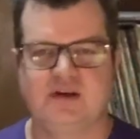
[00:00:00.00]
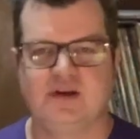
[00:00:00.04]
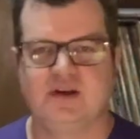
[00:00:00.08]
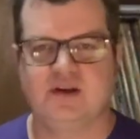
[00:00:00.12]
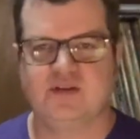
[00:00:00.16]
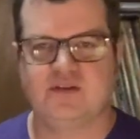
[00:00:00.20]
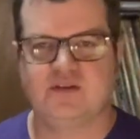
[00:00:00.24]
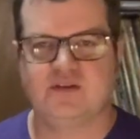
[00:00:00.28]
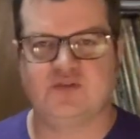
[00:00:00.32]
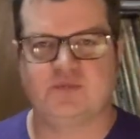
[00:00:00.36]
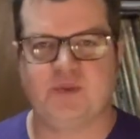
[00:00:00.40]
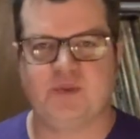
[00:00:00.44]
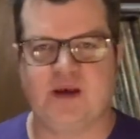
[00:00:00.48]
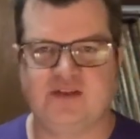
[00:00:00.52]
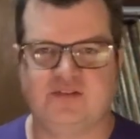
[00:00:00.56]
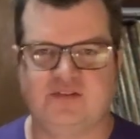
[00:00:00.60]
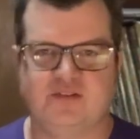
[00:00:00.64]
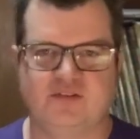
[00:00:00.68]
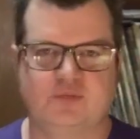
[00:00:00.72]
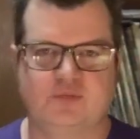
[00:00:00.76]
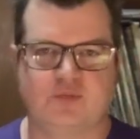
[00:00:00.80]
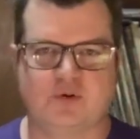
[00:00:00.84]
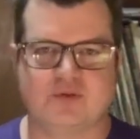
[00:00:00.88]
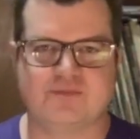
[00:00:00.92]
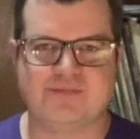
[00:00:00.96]
These
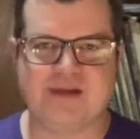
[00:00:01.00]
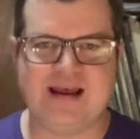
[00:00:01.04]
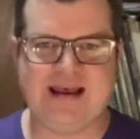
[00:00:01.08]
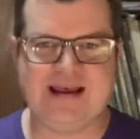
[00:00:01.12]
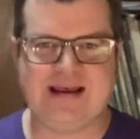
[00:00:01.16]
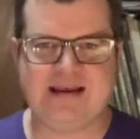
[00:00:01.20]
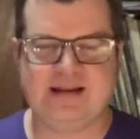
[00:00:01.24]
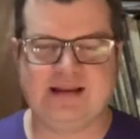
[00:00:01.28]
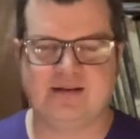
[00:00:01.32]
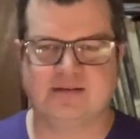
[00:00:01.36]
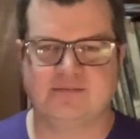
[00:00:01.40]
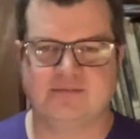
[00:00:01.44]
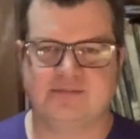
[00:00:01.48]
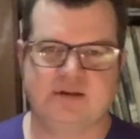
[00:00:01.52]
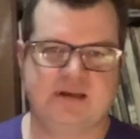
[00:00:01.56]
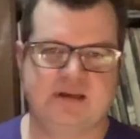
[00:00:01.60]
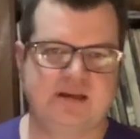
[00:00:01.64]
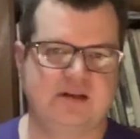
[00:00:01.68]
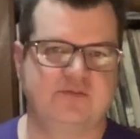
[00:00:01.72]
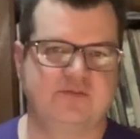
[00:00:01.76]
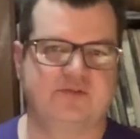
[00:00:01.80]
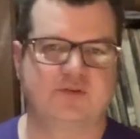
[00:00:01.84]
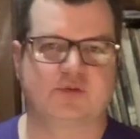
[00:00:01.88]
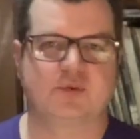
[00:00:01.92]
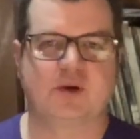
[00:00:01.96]
basses were made in
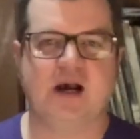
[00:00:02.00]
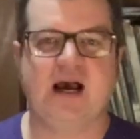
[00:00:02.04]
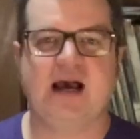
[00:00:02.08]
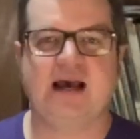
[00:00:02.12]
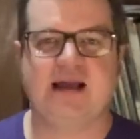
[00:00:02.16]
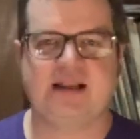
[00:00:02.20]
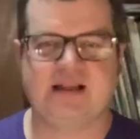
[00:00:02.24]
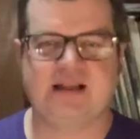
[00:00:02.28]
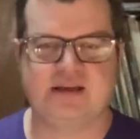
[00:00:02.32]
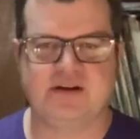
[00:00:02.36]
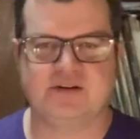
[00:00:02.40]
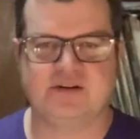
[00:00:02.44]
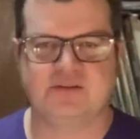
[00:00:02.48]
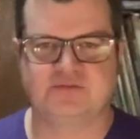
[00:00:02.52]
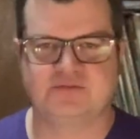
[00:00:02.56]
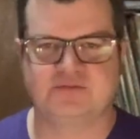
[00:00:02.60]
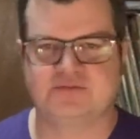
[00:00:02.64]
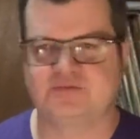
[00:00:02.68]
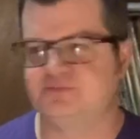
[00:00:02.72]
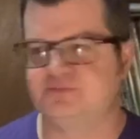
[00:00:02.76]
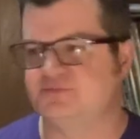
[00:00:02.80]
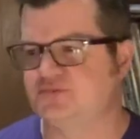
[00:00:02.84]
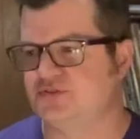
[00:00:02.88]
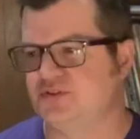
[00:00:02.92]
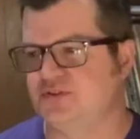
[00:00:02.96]
a variety of
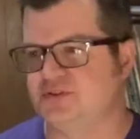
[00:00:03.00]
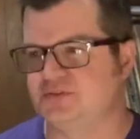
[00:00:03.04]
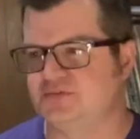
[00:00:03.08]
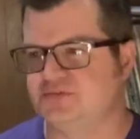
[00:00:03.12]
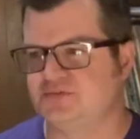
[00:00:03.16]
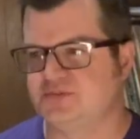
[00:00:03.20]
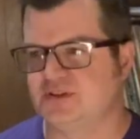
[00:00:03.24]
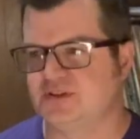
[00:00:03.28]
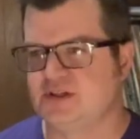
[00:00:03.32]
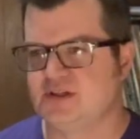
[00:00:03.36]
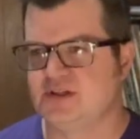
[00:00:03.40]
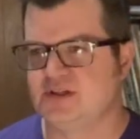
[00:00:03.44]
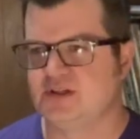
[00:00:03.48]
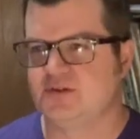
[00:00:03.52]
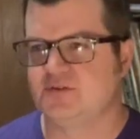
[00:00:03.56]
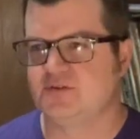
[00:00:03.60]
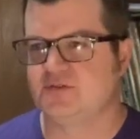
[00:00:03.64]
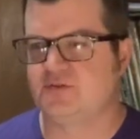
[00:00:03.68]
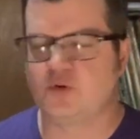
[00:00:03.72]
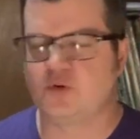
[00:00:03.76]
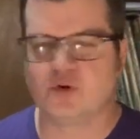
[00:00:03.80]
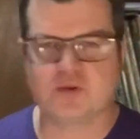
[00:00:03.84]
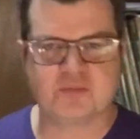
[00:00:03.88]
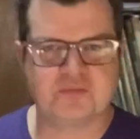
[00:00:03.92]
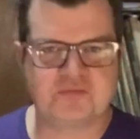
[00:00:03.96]
sort of
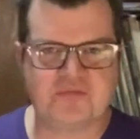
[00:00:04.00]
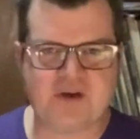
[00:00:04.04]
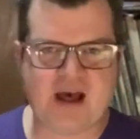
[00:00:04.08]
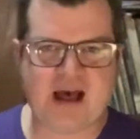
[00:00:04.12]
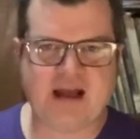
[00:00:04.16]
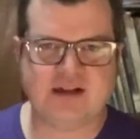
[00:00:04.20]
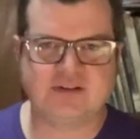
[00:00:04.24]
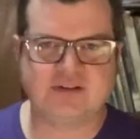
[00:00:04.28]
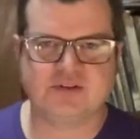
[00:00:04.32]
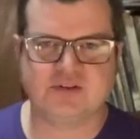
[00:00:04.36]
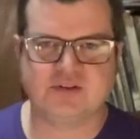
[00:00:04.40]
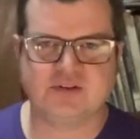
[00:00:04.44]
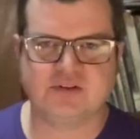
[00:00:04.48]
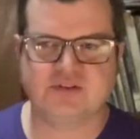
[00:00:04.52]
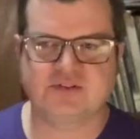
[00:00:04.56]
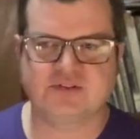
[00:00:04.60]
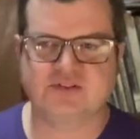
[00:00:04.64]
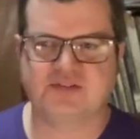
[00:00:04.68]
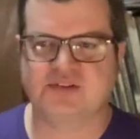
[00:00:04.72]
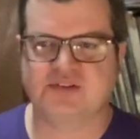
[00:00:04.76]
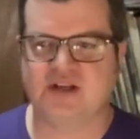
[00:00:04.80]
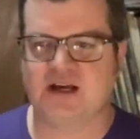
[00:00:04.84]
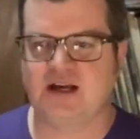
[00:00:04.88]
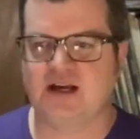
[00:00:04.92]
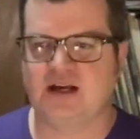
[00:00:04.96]
form
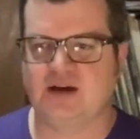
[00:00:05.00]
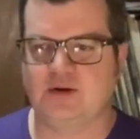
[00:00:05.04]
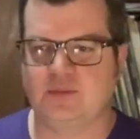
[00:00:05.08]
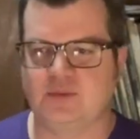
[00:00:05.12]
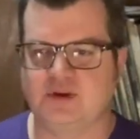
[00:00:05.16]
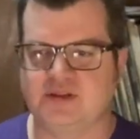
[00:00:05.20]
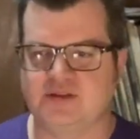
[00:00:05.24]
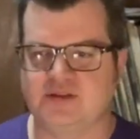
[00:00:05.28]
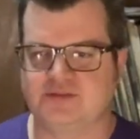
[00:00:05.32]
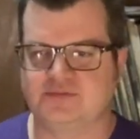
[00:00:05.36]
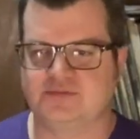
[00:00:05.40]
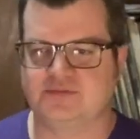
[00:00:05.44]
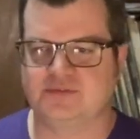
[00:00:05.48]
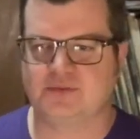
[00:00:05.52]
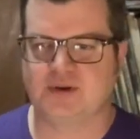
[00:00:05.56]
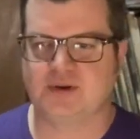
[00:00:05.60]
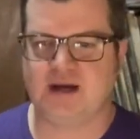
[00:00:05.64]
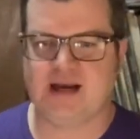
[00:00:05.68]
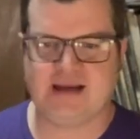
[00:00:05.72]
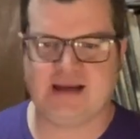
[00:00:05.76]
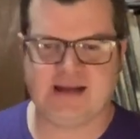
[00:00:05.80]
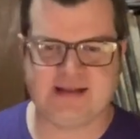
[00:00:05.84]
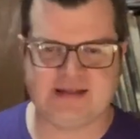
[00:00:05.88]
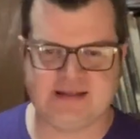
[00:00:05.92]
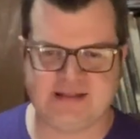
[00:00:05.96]
factors with a
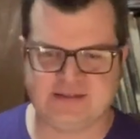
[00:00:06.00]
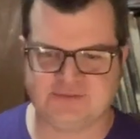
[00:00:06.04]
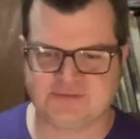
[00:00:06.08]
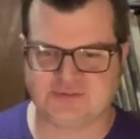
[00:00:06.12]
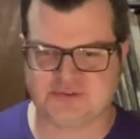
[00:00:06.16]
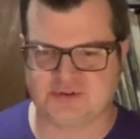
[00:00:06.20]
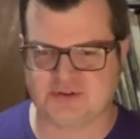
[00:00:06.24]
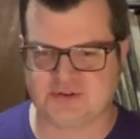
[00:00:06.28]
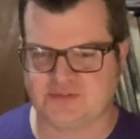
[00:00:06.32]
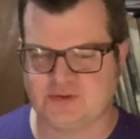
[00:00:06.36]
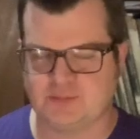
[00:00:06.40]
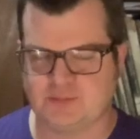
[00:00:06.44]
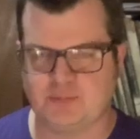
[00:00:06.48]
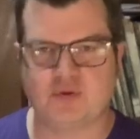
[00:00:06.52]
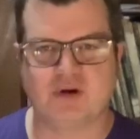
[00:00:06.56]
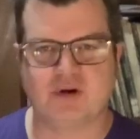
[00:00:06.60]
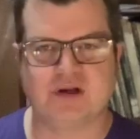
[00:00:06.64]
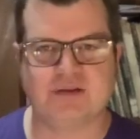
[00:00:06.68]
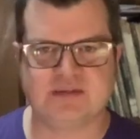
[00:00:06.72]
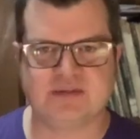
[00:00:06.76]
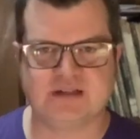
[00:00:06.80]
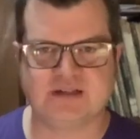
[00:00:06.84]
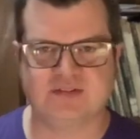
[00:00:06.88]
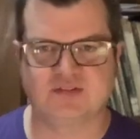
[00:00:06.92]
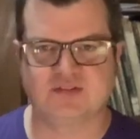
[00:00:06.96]
variety of sort of
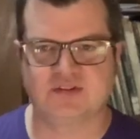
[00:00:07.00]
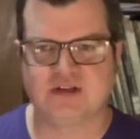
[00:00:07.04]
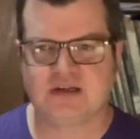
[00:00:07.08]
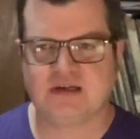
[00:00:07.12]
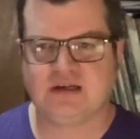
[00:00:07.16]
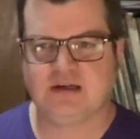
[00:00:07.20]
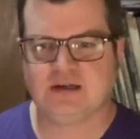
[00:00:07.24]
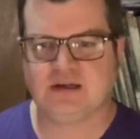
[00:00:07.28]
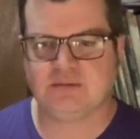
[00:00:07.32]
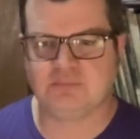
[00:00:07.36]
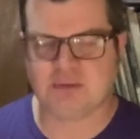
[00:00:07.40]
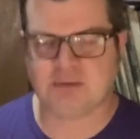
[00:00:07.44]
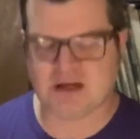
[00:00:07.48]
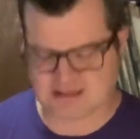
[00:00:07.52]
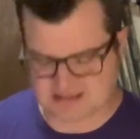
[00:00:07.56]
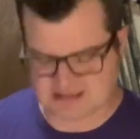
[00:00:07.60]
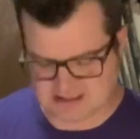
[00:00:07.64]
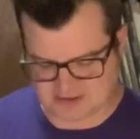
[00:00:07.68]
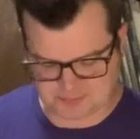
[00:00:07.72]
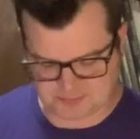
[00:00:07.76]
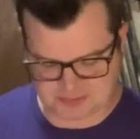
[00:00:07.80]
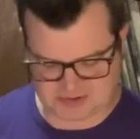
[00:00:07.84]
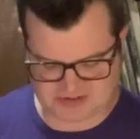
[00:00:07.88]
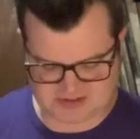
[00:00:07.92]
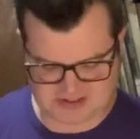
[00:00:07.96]
appointments, but
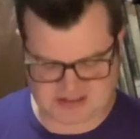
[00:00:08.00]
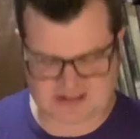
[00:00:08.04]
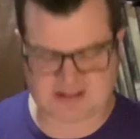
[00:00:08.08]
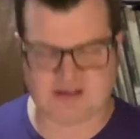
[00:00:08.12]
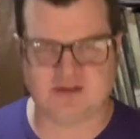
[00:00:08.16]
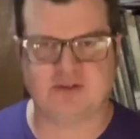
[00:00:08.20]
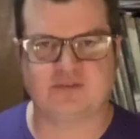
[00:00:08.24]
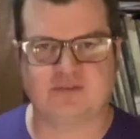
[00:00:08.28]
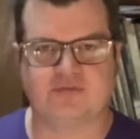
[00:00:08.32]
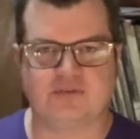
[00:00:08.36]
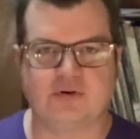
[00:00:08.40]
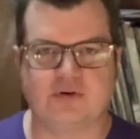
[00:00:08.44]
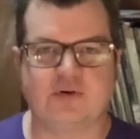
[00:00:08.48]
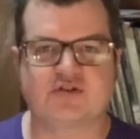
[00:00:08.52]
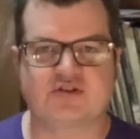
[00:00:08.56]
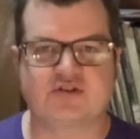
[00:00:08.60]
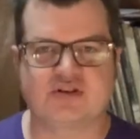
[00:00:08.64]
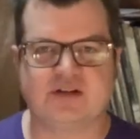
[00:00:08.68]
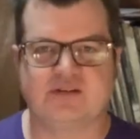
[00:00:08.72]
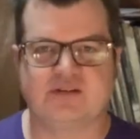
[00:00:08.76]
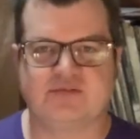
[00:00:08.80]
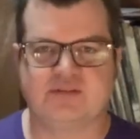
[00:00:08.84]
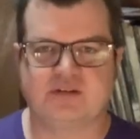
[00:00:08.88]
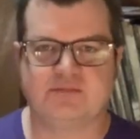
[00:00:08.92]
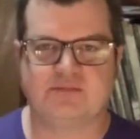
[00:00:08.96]
this particular
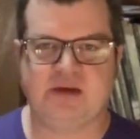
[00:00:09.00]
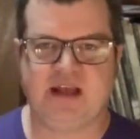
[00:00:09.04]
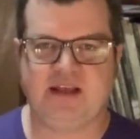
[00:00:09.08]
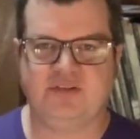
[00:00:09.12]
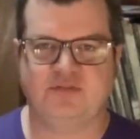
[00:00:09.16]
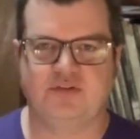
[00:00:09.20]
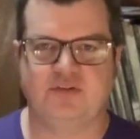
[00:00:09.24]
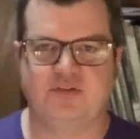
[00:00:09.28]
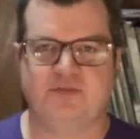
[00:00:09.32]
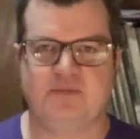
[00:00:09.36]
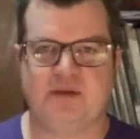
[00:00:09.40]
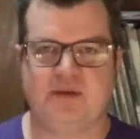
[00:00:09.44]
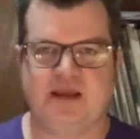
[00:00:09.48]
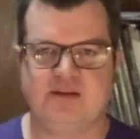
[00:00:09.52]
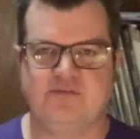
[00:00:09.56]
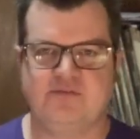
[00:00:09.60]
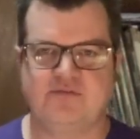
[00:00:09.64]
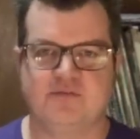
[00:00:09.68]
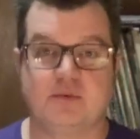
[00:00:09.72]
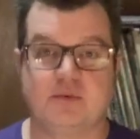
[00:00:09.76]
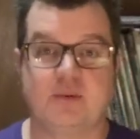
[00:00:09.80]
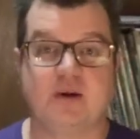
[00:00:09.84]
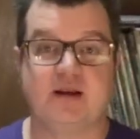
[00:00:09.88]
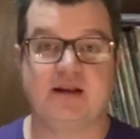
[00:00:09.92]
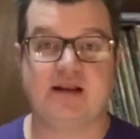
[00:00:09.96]
version of the bass was made
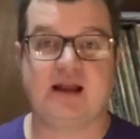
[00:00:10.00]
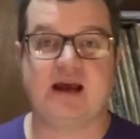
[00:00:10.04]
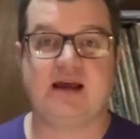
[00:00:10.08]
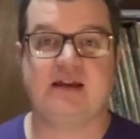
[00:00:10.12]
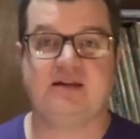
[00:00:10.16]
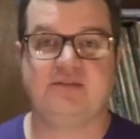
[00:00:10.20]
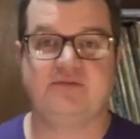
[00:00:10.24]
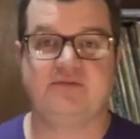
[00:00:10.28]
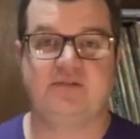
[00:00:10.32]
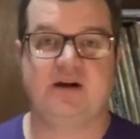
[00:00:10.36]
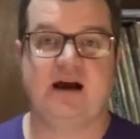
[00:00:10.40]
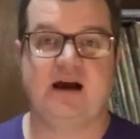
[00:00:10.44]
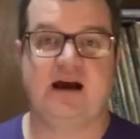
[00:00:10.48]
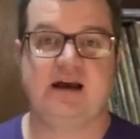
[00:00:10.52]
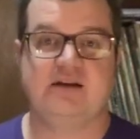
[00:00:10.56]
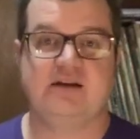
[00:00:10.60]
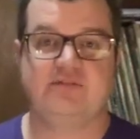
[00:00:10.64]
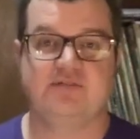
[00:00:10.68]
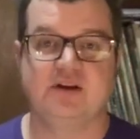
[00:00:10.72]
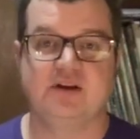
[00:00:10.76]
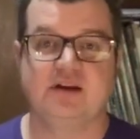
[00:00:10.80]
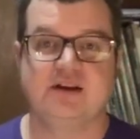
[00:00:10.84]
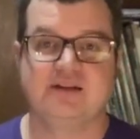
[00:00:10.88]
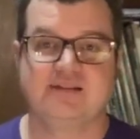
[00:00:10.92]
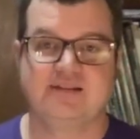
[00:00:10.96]
from about
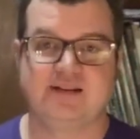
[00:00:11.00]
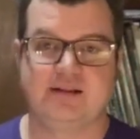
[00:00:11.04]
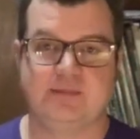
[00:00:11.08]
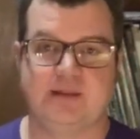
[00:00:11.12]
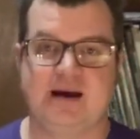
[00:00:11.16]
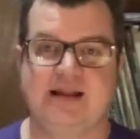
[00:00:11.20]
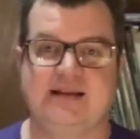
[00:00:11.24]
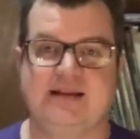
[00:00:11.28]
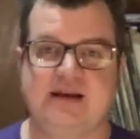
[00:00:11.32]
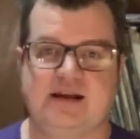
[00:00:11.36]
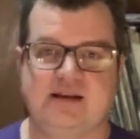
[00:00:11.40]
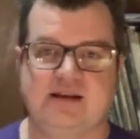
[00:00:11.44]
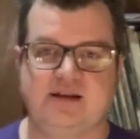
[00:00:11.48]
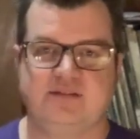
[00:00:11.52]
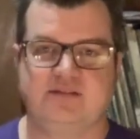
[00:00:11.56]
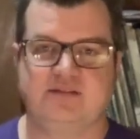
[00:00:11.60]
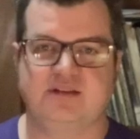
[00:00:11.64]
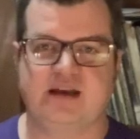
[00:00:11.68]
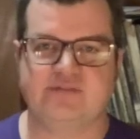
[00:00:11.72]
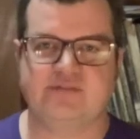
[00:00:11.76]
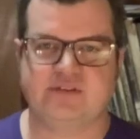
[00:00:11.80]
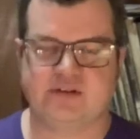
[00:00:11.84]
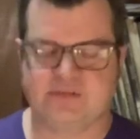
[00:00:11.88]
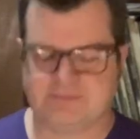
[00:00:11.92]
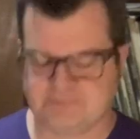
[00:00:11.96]
95 till about
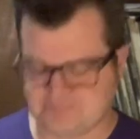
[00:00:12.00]
97.